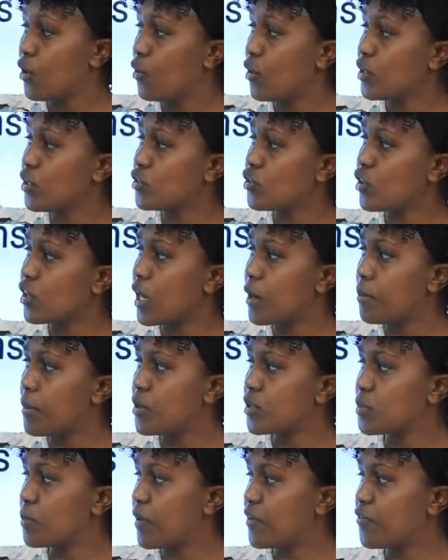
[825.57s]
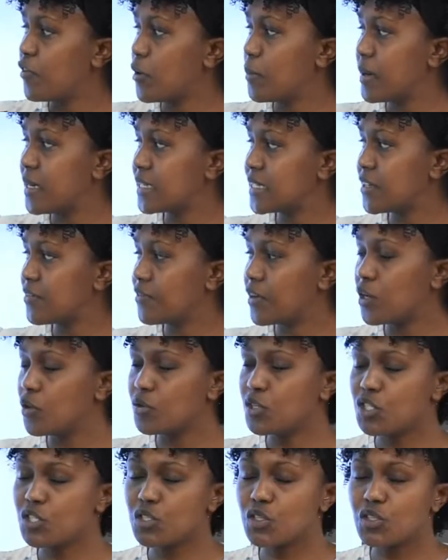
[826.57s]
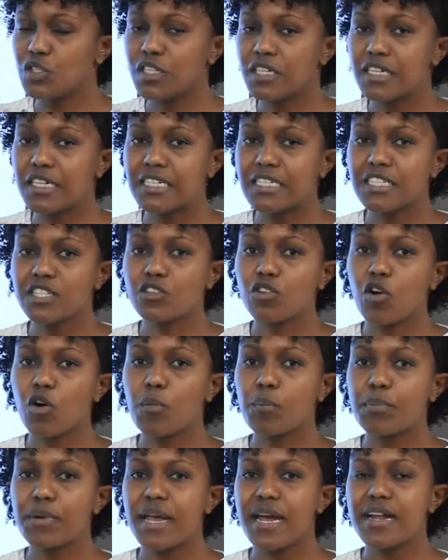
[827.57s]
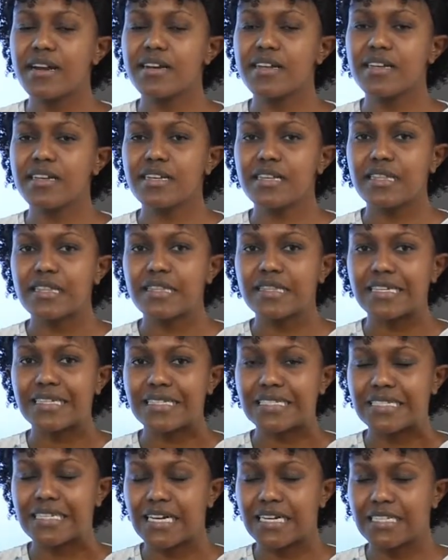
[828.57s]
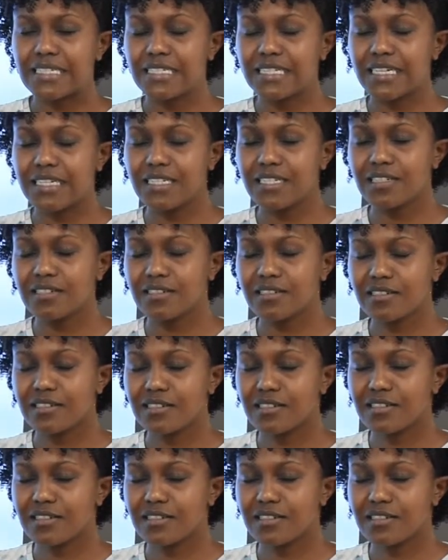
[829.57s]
When you talk about performance evaluation, it is comparing the standard